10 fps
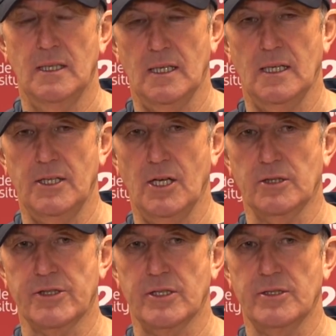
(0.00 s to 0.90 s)

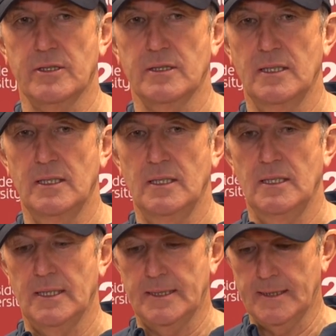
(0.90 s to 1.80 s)
youngsters.
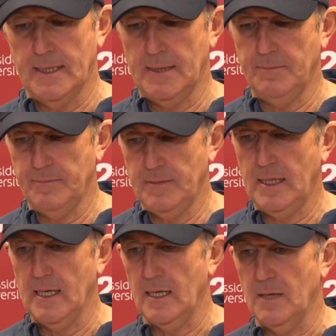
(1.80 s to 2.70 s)
And
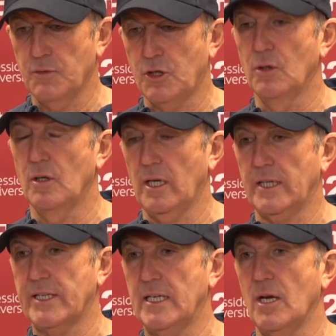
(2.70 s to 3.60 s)
I'm sure, like
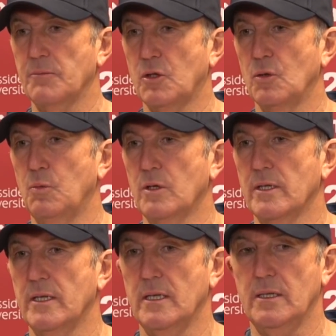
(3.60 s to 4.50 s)
I say, I'm sure one
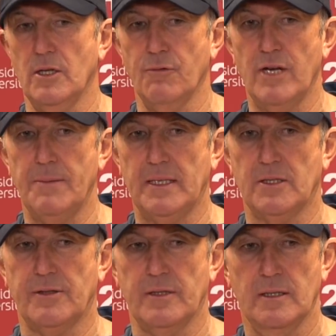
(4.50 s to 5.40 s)
of the
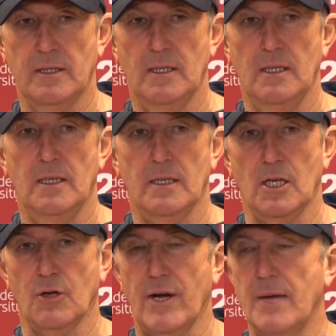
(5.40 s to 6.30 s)
remits
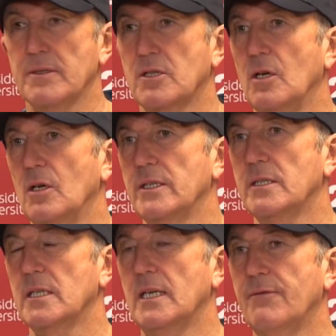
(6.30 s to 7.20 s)
that Graham has got is
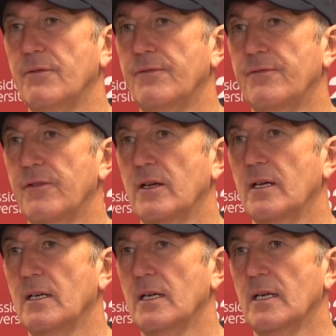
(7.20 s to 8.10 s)
to give
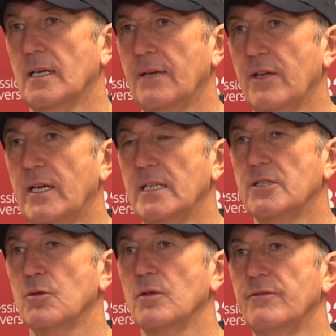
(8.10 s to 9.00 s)
the
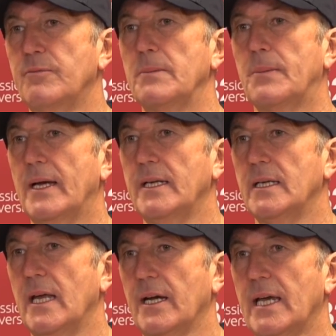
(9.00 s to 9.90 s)
kids who have been playing
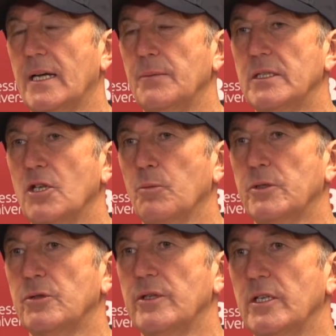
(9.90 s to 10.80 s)
in their academies the
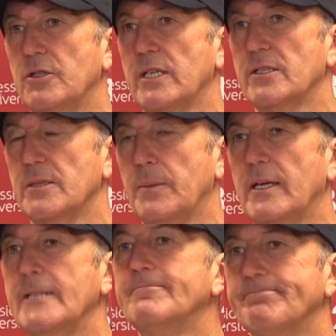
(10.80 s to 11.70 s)
opportunity and a chance to play.